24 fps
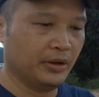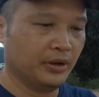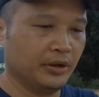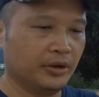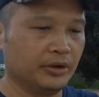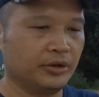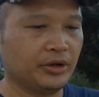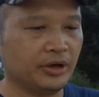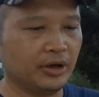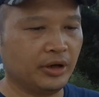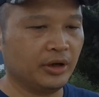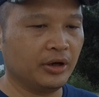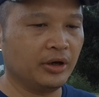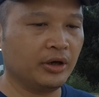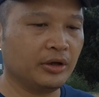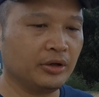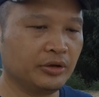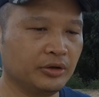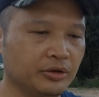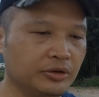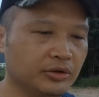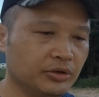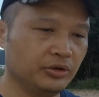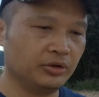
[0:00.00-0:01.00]

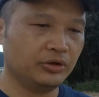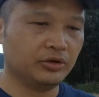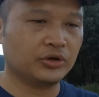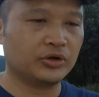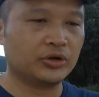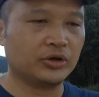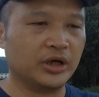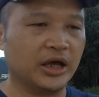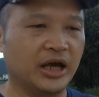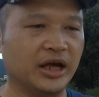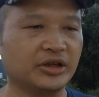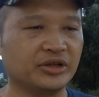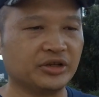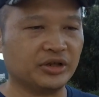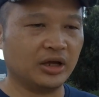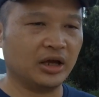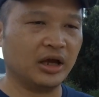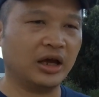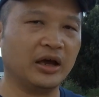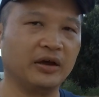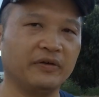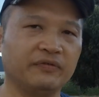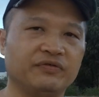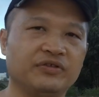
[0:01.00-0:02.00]
Then you could
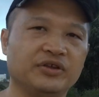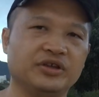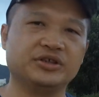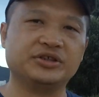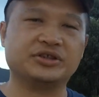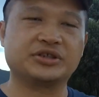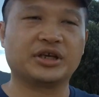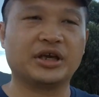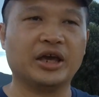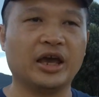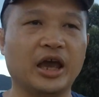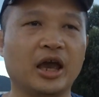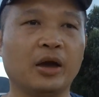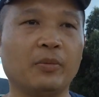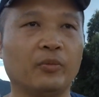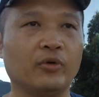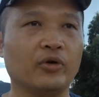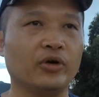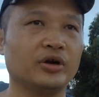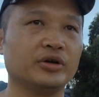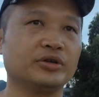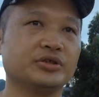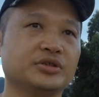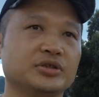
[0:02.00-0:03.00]
have these
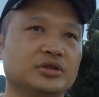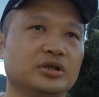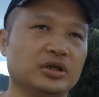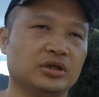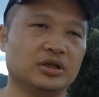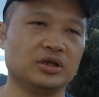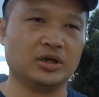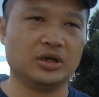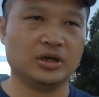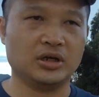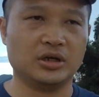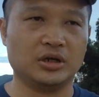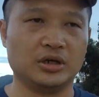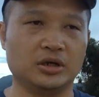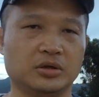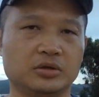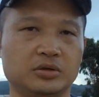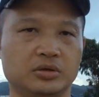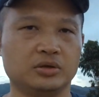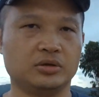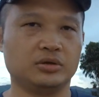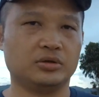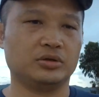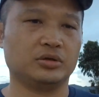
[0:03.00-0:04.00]
cameras, the
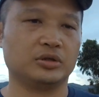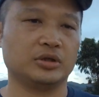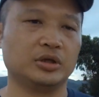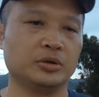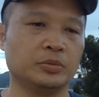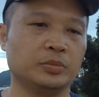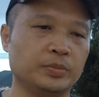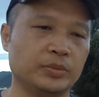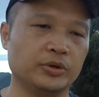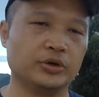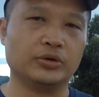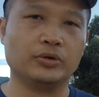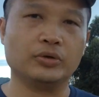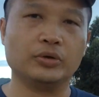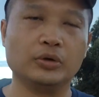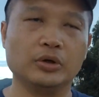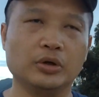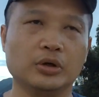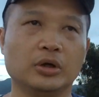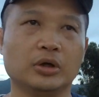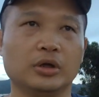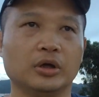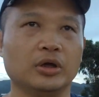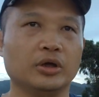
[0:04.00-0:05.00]
gimbal,
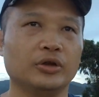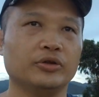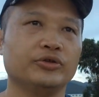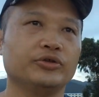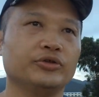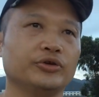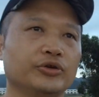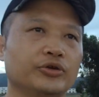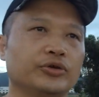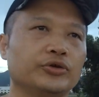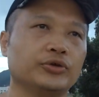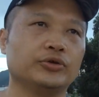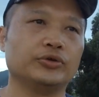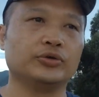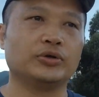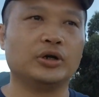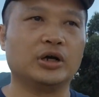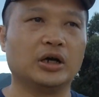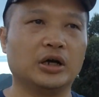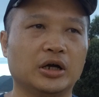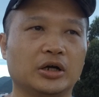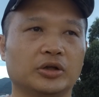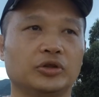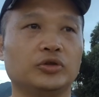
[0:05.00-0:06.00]

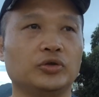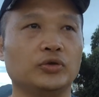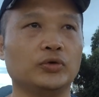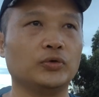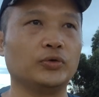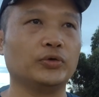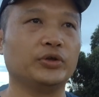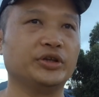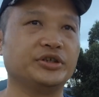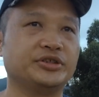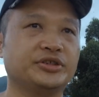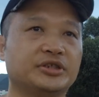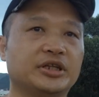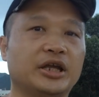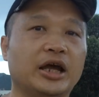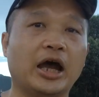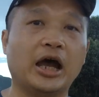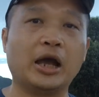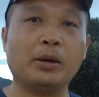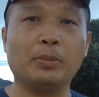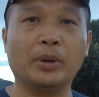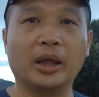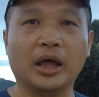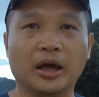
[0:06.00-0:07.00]
to do these
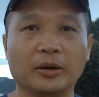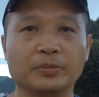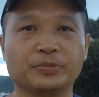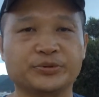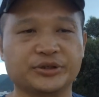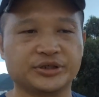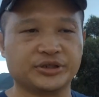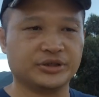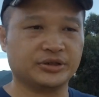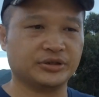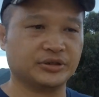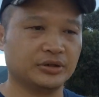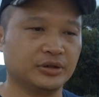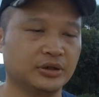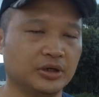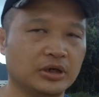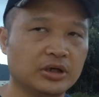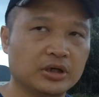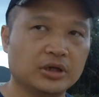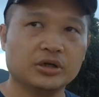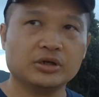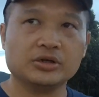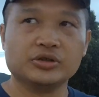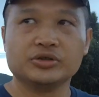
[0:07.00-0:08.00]
time lapse.
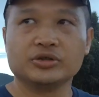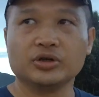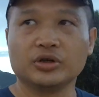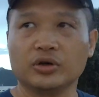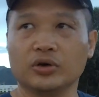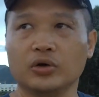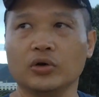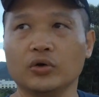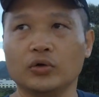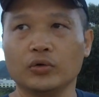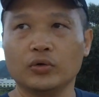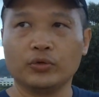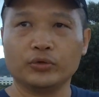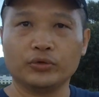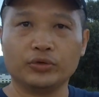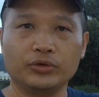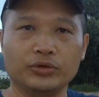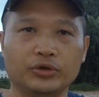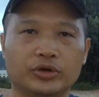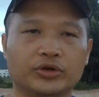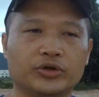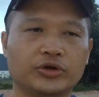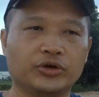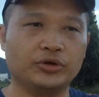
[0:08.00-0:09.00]
So
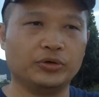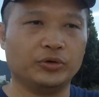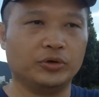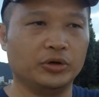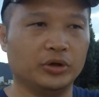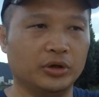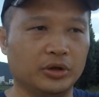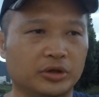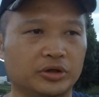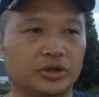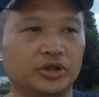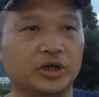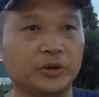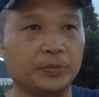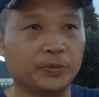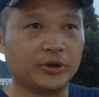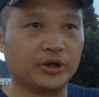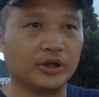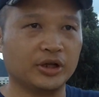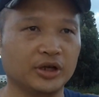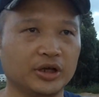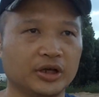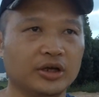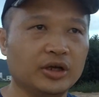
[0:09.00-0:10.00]
you could
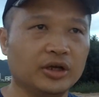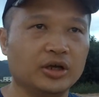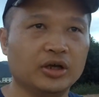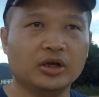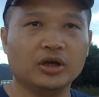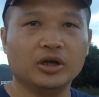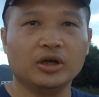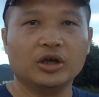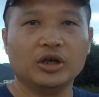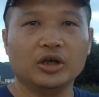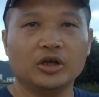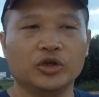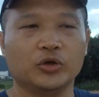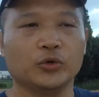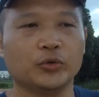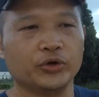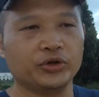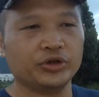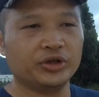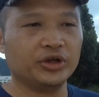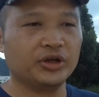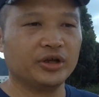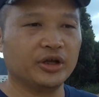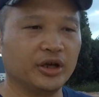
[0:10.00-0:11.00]
typically you would
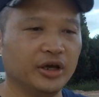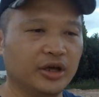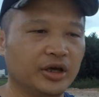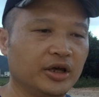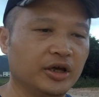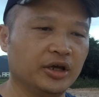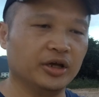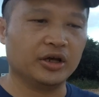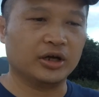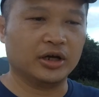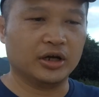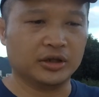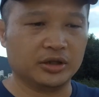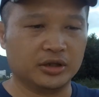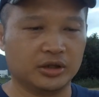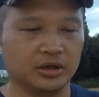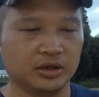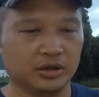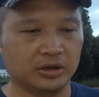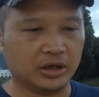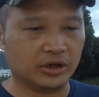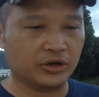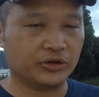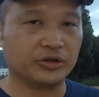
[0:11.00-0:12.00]
need
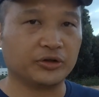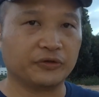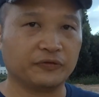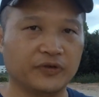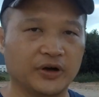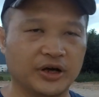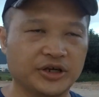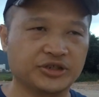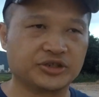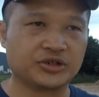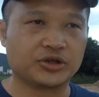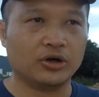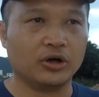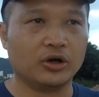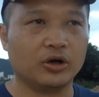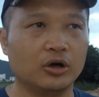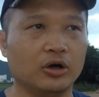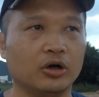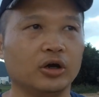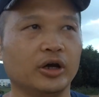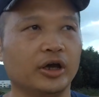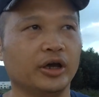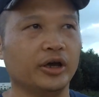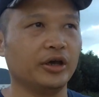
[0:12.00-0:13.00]
another device
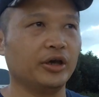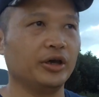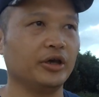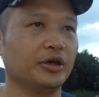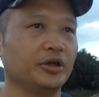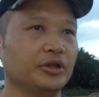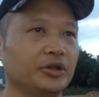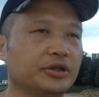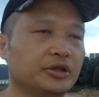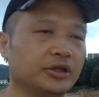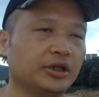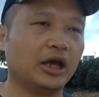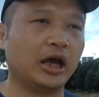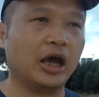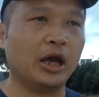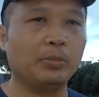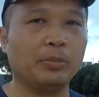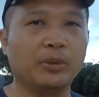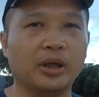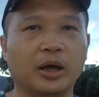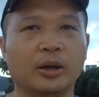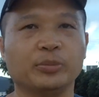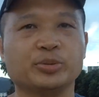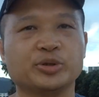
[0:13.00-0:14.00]
called a time
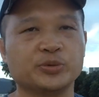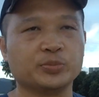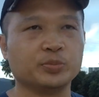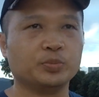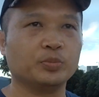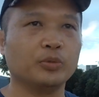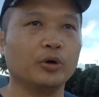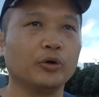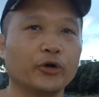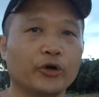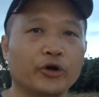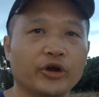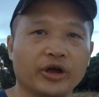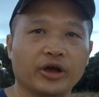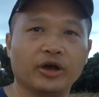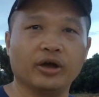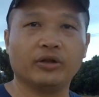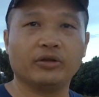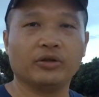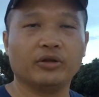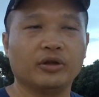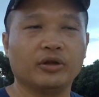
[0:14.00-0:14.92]
lapse motor head,